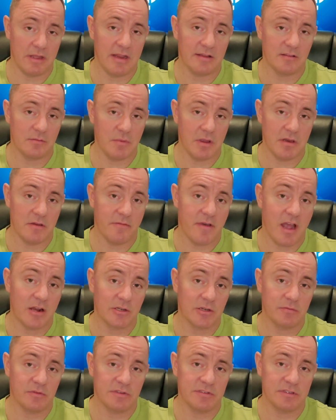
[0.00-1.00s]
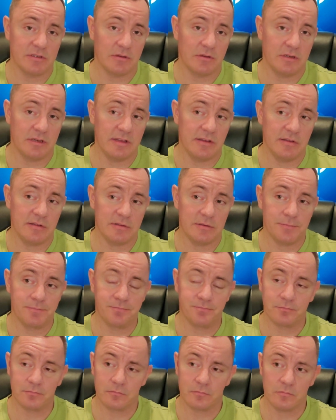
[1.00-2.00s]
Plants, manufacturing facilities,
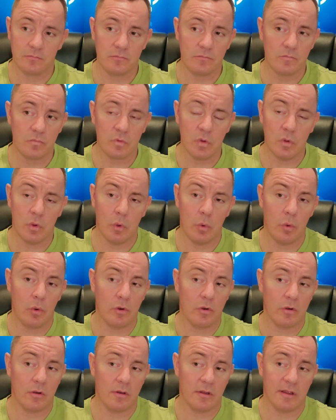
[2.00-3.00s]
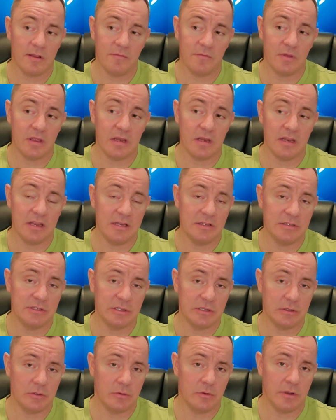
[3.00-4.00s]
or if they need
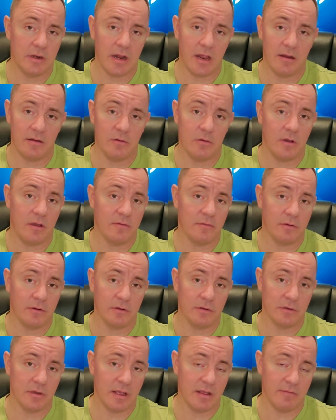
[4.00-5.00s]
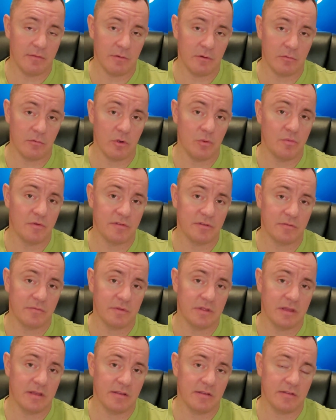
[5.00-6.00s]
to, and I know I've heard rumors
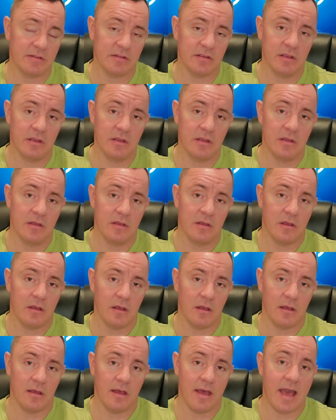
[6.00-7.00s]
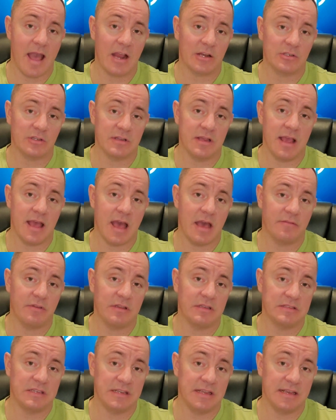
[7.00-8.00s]
of this, actually
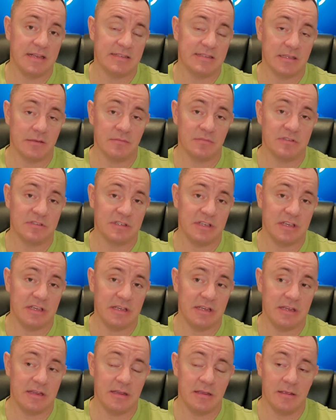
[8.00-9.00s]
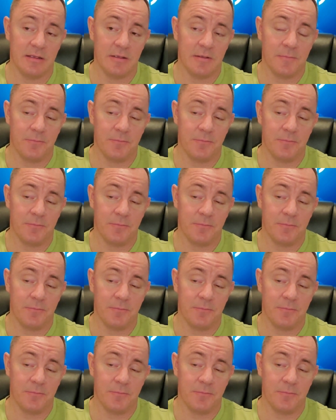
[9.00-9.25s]
having TSMC